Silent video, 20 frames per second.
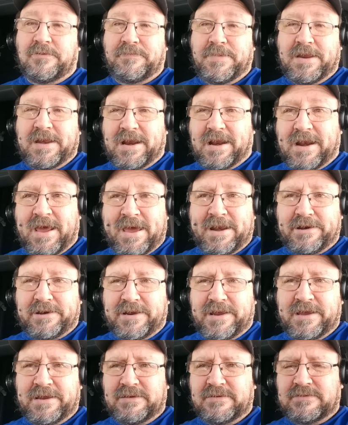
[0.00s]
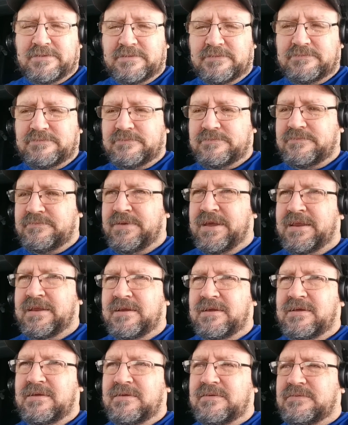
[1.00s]
Being a glider kit, being
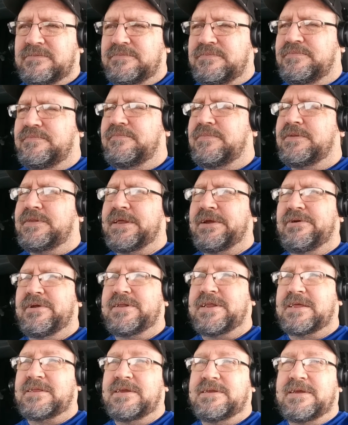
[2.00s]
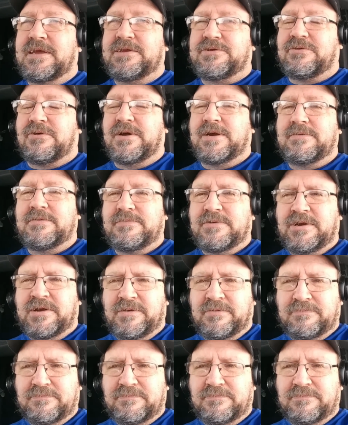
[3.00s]
a Series 60 Detroit, he